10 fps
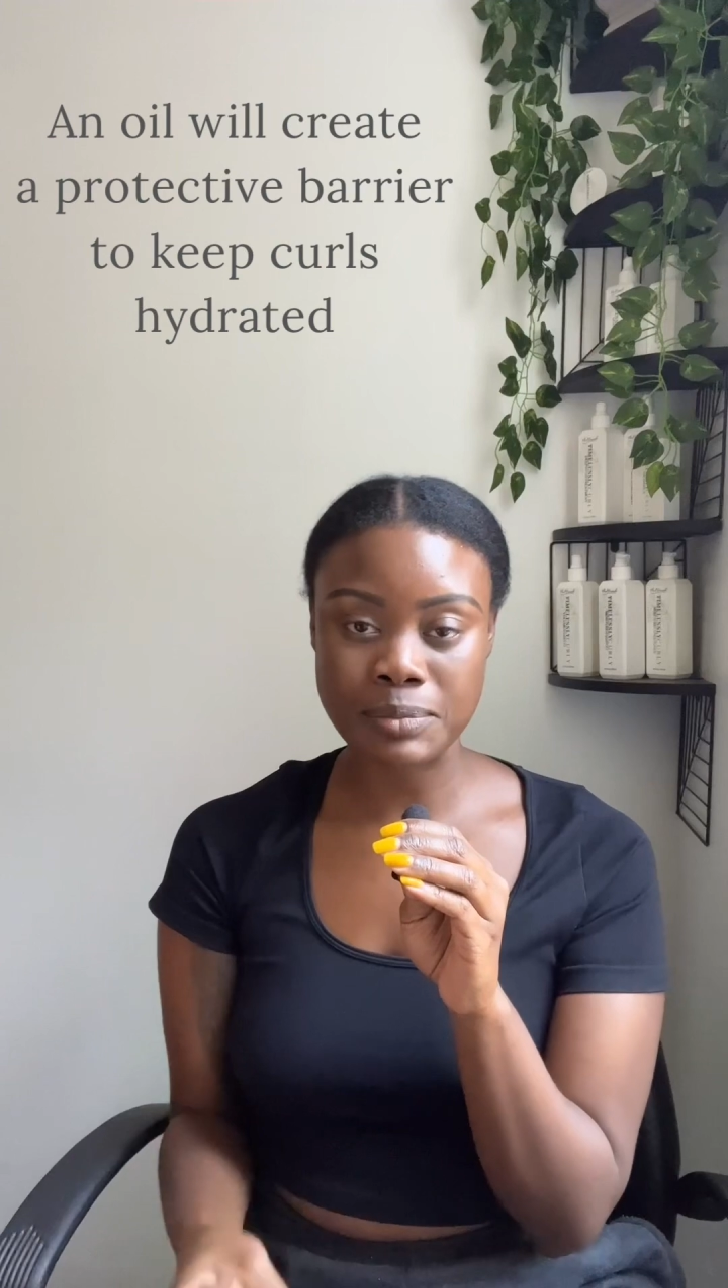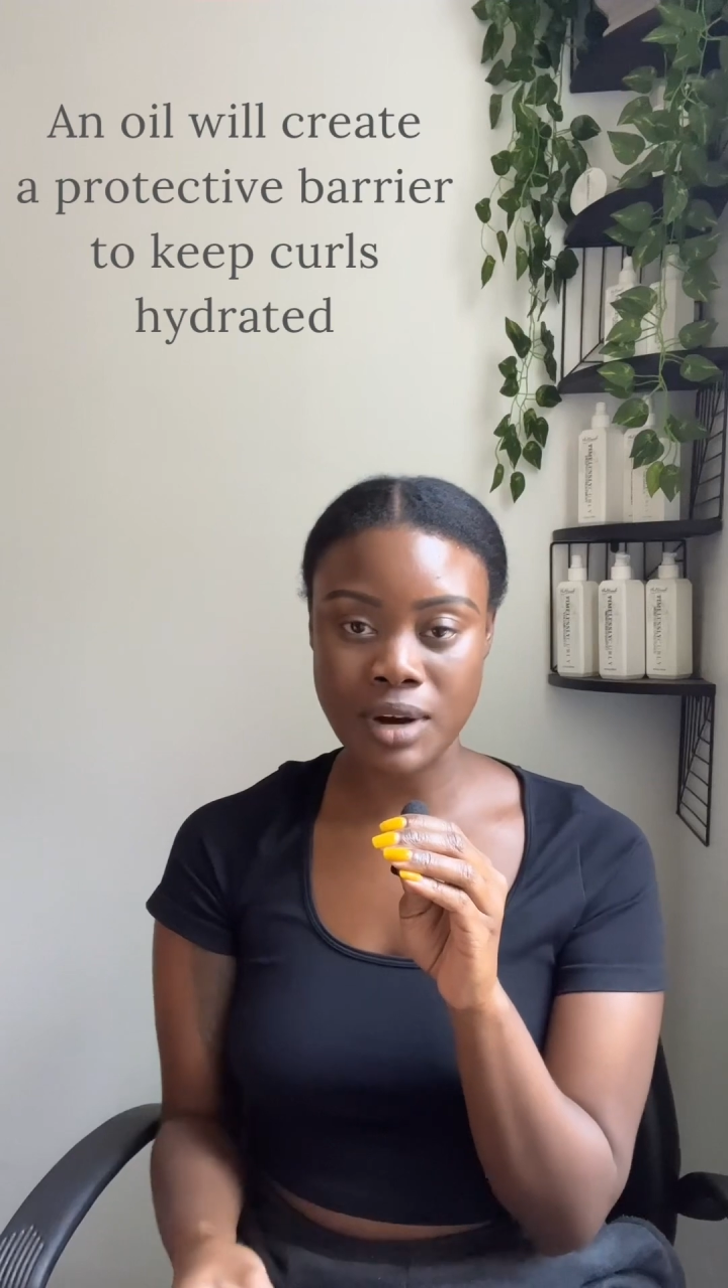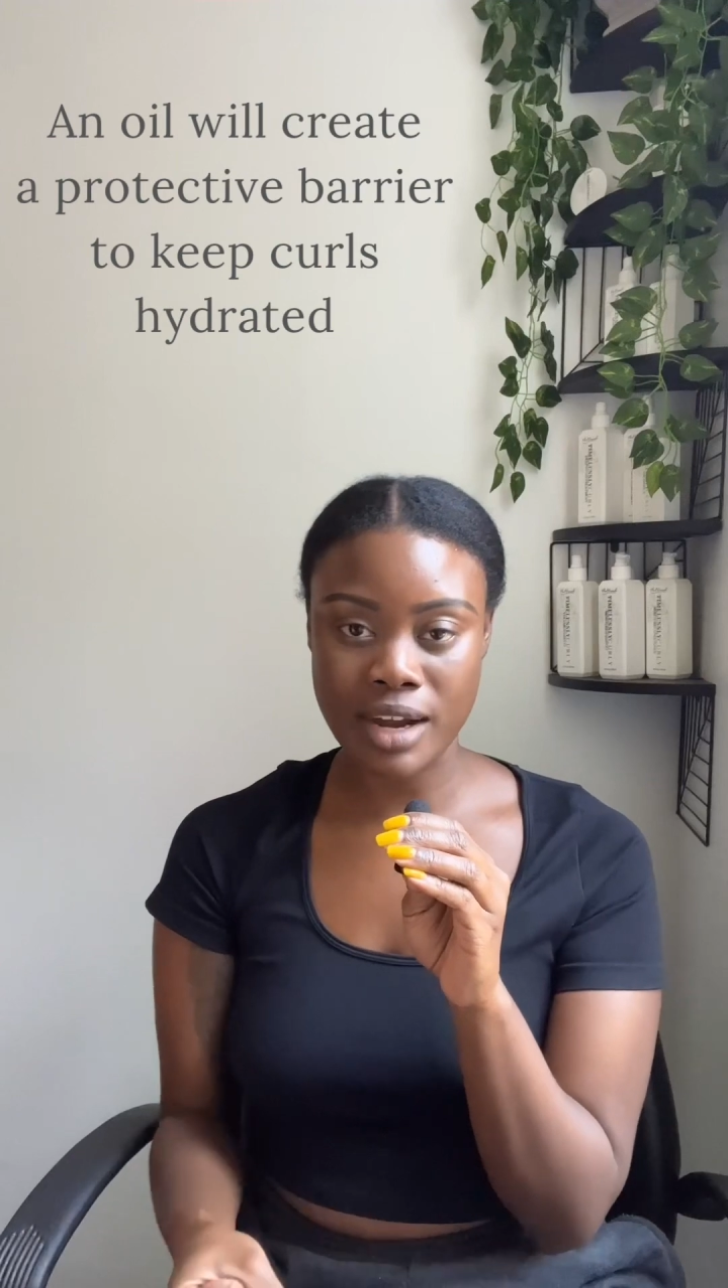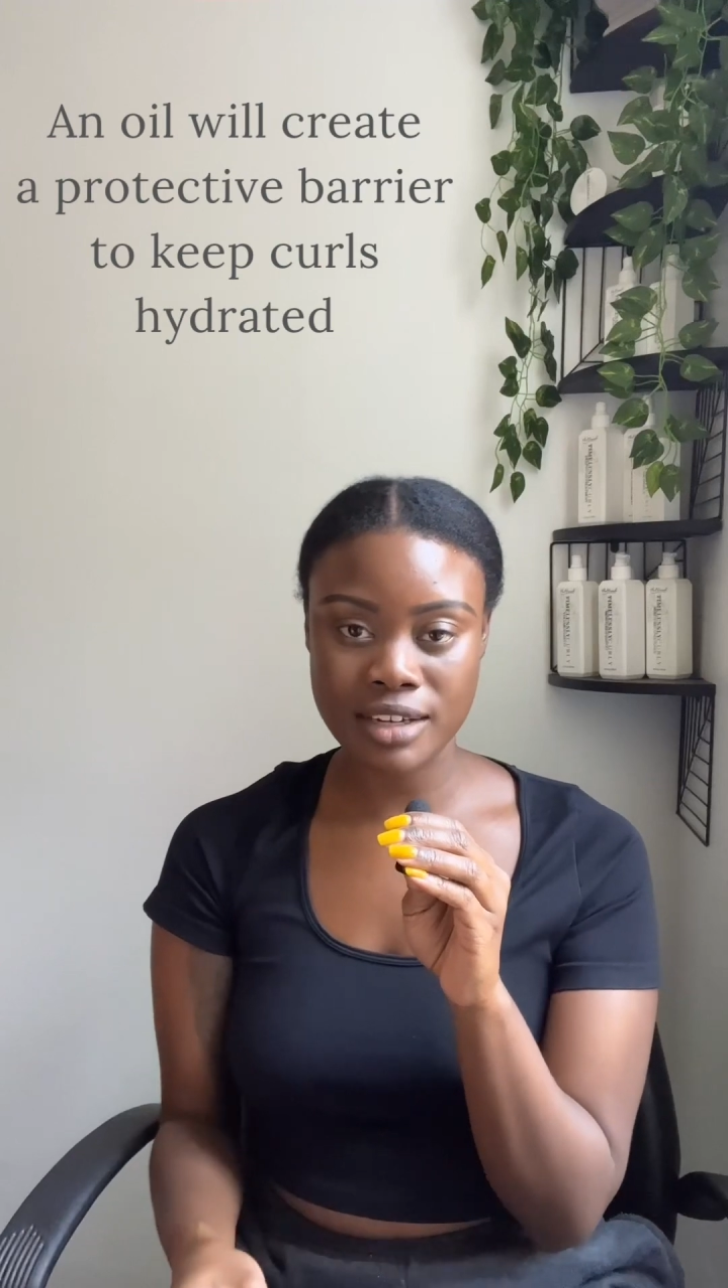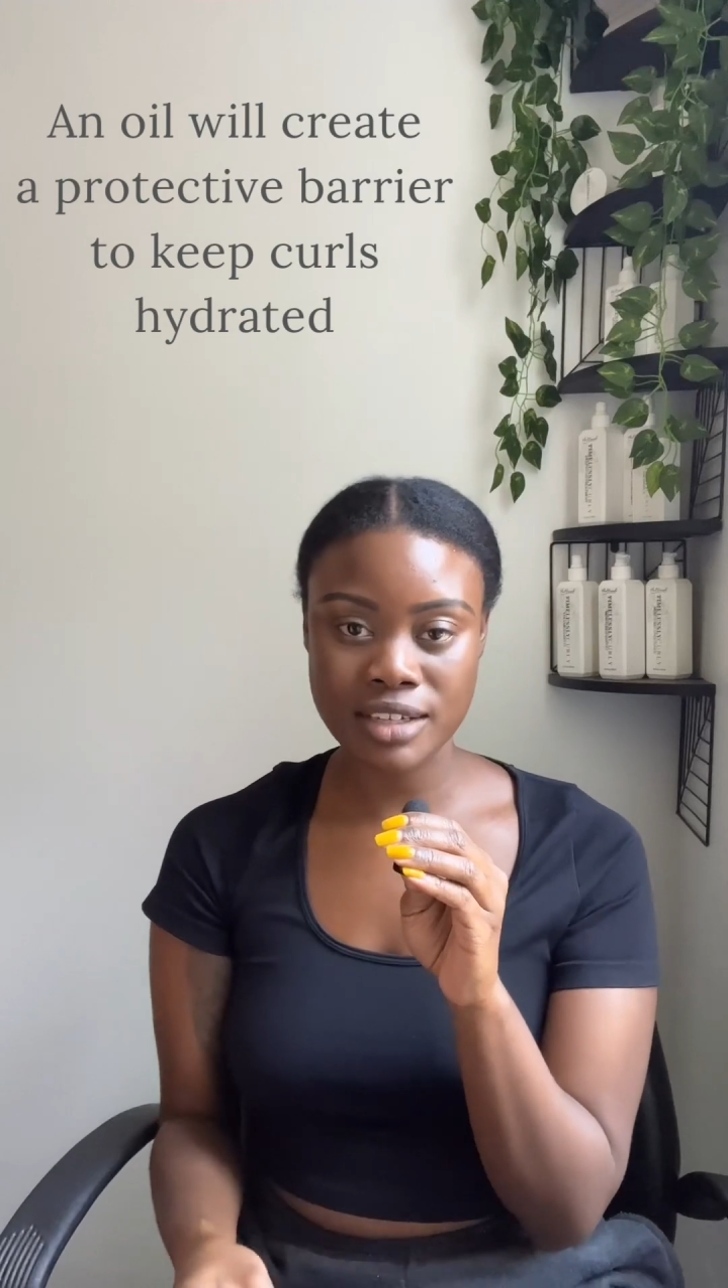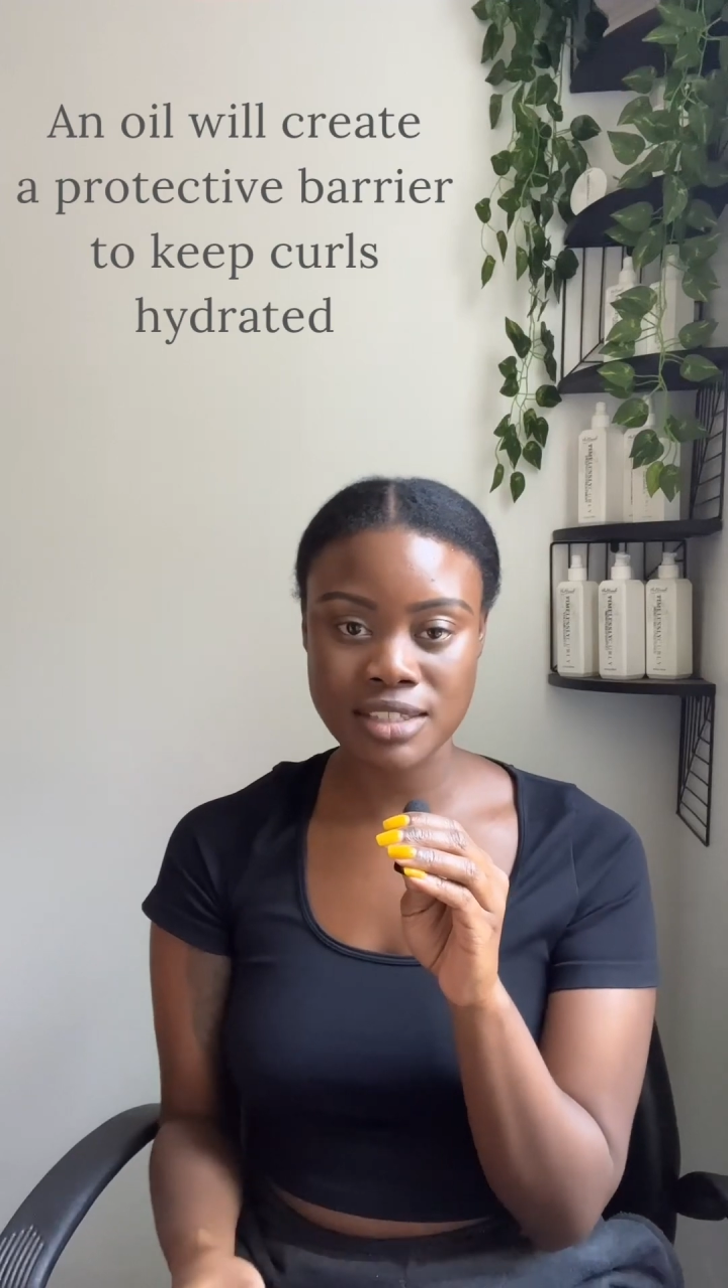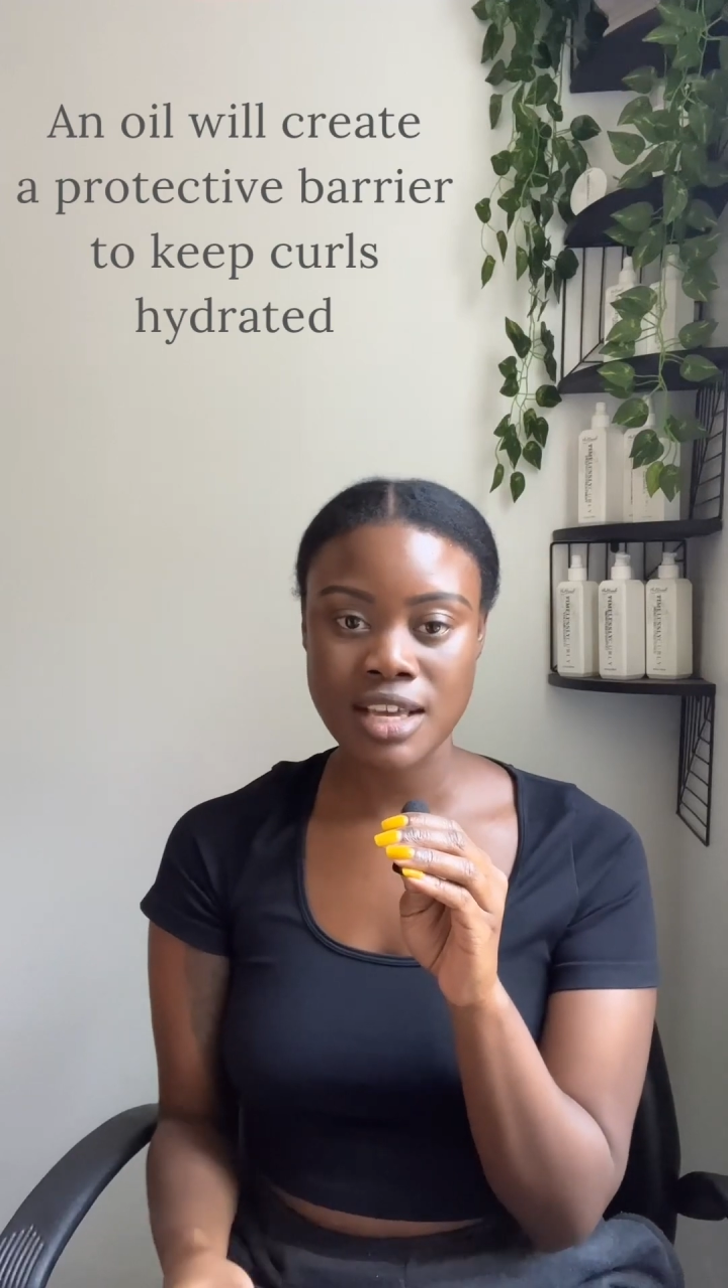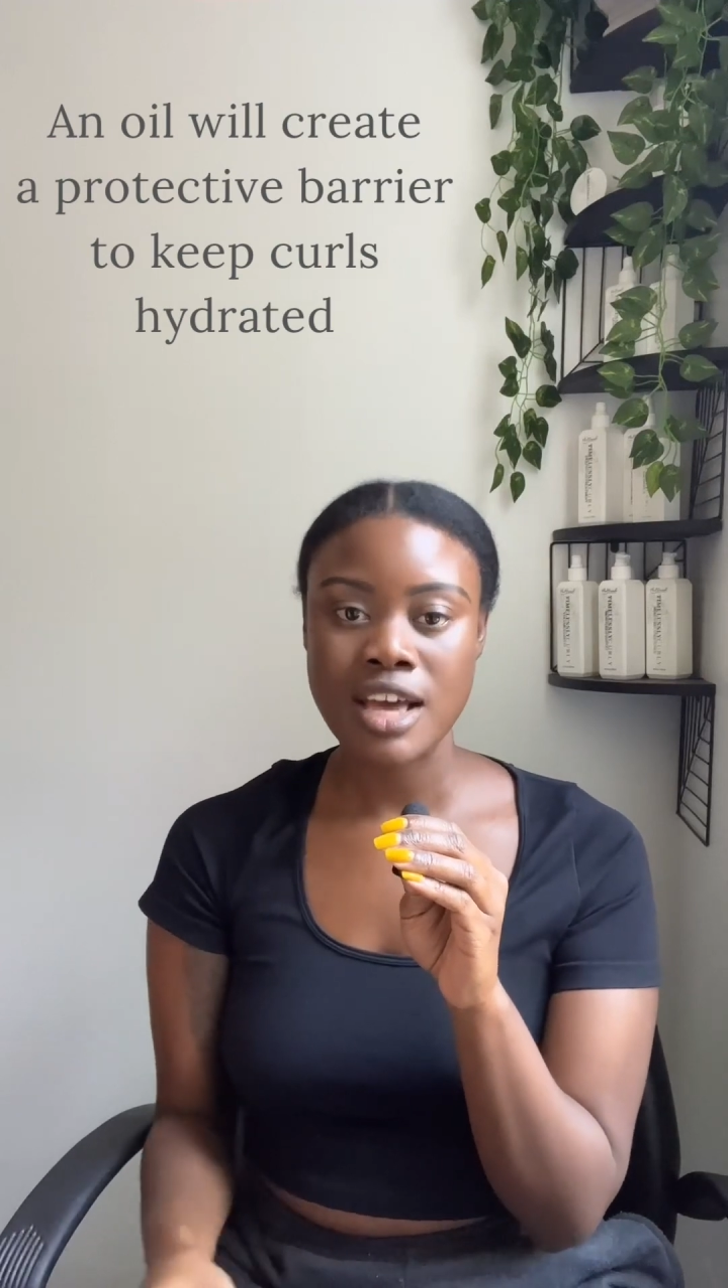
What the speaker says: products